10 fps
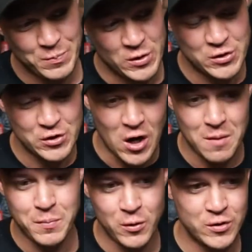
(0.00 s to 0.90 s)

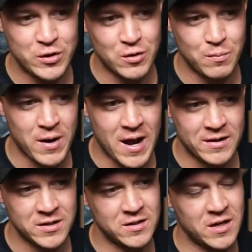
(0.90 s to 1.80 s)
start building your
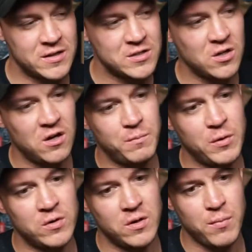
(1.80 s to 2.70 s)
brand, and the start of
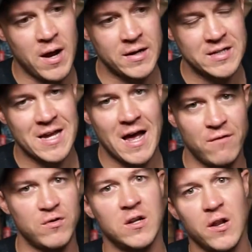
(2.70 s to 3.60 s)
building a brand is
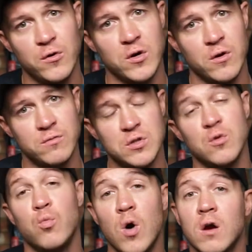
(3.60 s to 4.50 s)
having a logo.
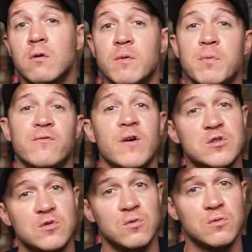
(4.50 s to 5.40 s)
So work with a
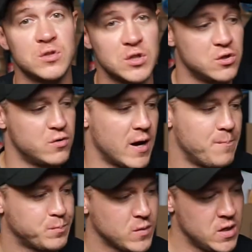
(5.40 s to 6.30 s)
professional to do
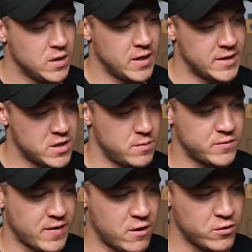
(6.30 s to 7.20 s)
that. In terms
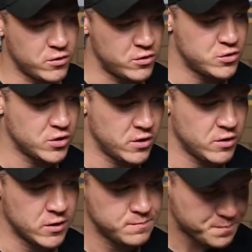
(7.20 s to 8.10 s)
of how you use your
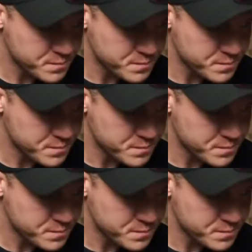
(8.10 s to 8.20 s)
logo,